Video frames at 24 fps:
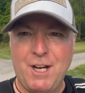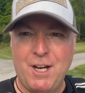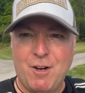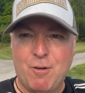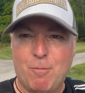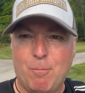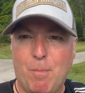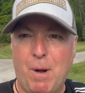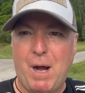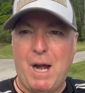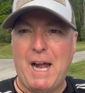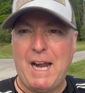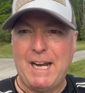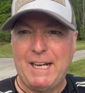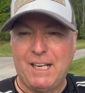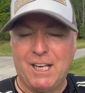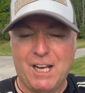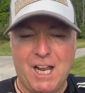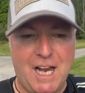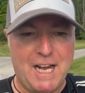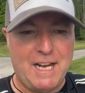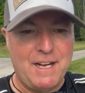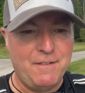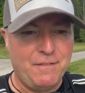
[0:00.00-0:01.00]
my
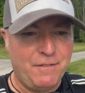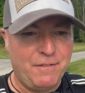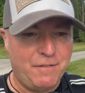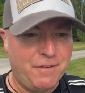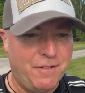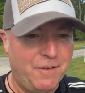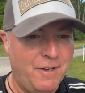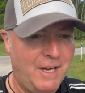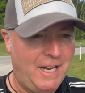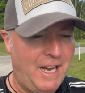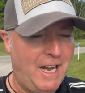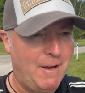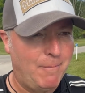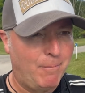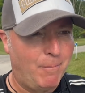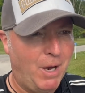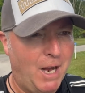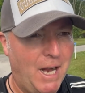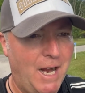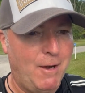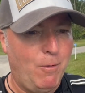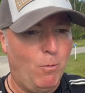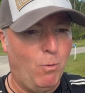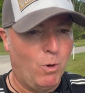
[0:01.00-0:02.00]
life and
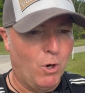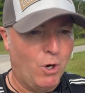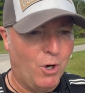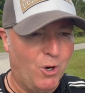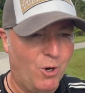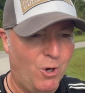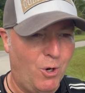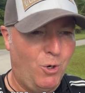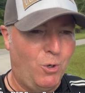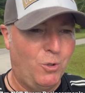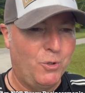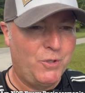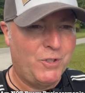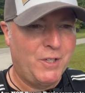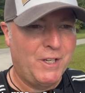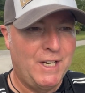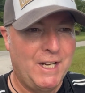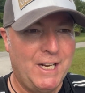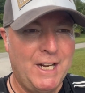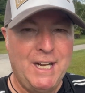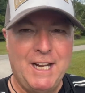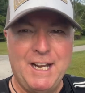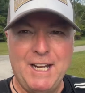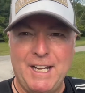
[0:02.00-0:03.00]
my world
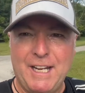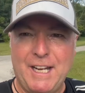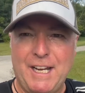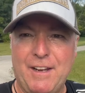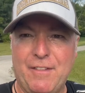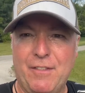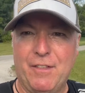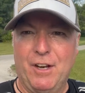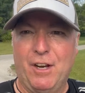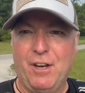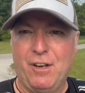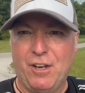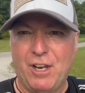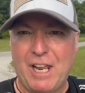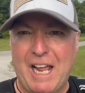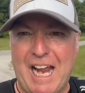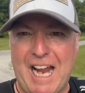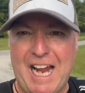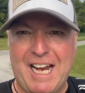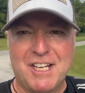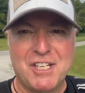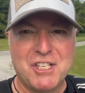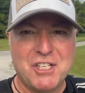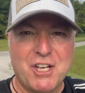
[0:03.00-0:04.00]
in the
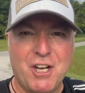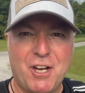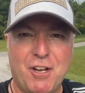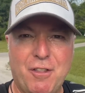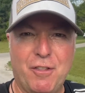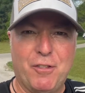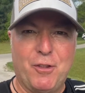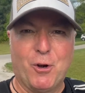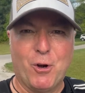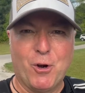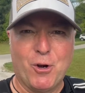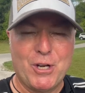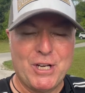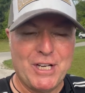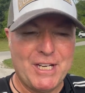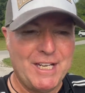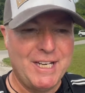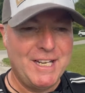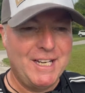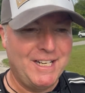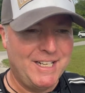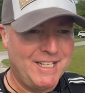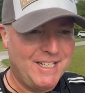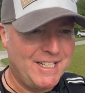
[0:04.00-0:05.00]
last 30
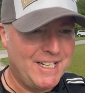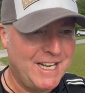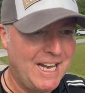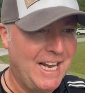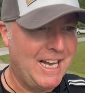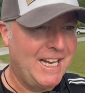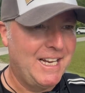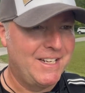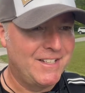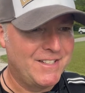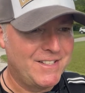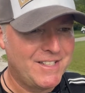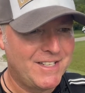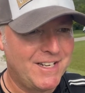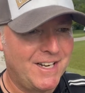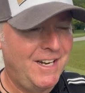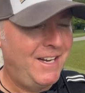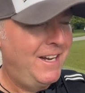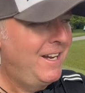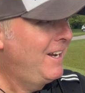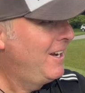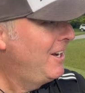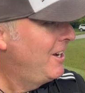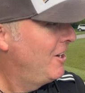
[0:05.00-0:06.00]
days.
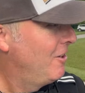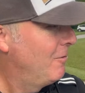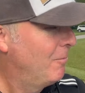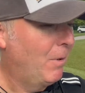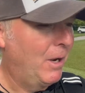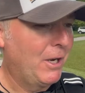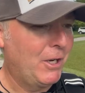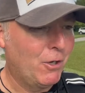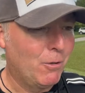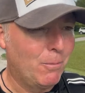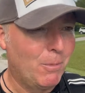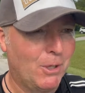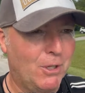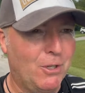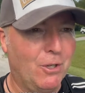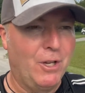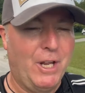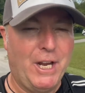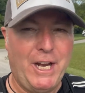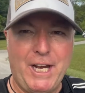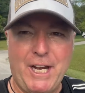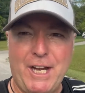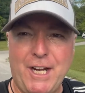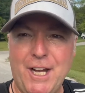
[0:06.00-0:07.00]
Michael
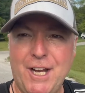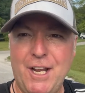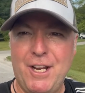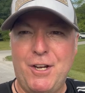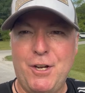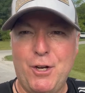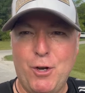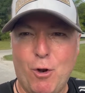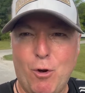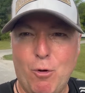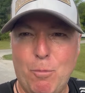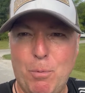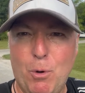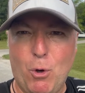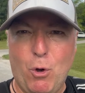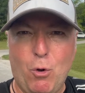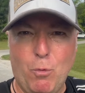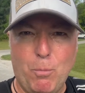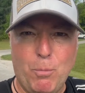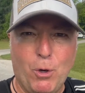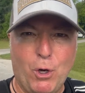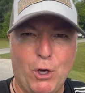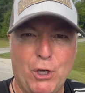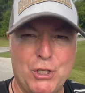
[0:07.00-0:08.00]
McLean,
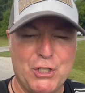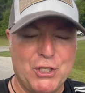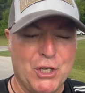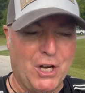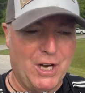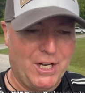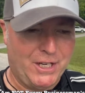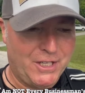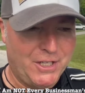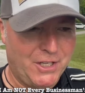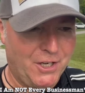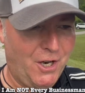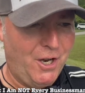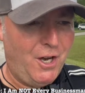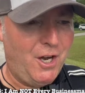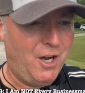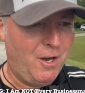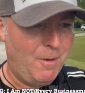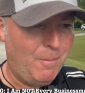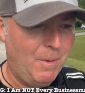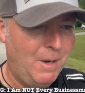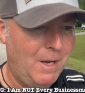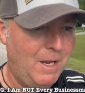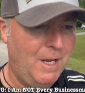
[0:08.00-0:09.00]

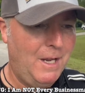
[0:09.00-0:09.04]
nobullbook.com,